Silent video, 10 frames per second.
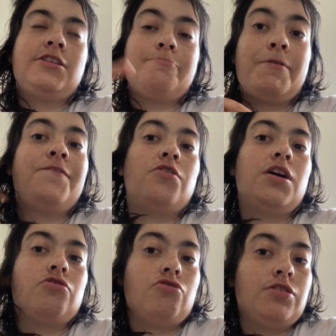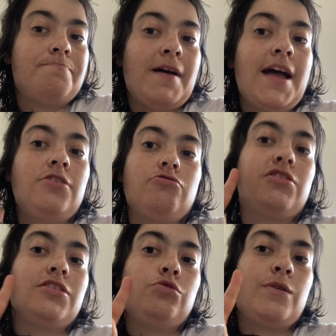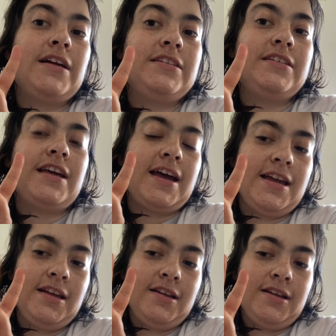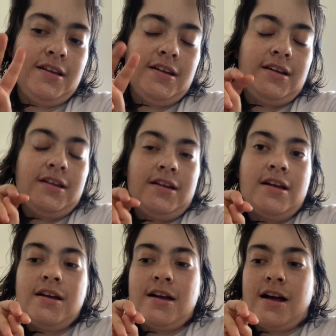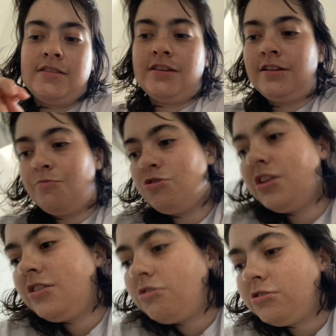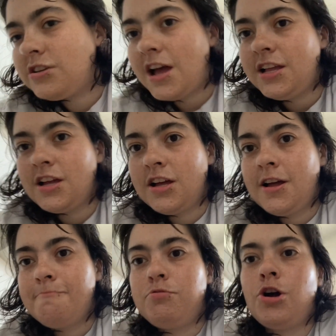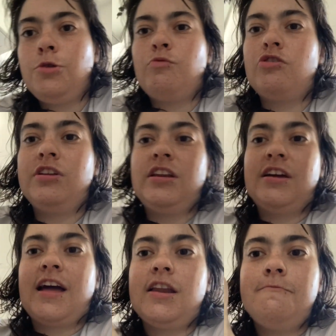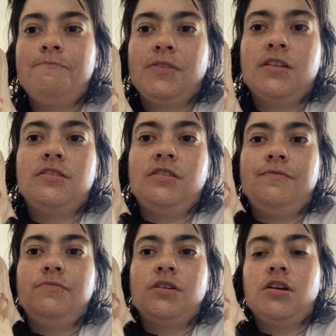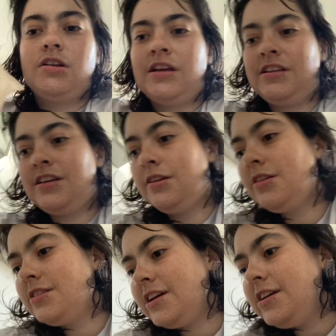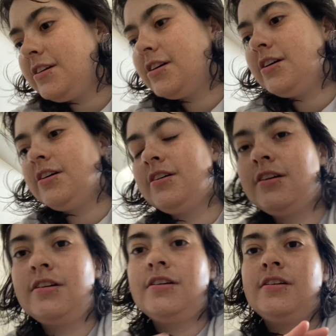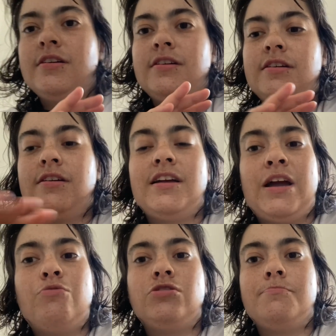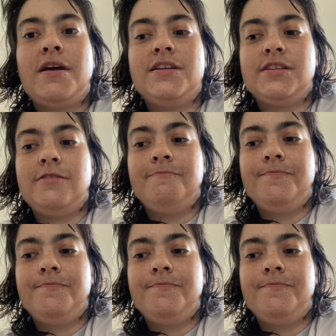it before I go to bed, so it's like twice a day. And this is what it looks like. Blood warning again. It didn't leak. It was amazing.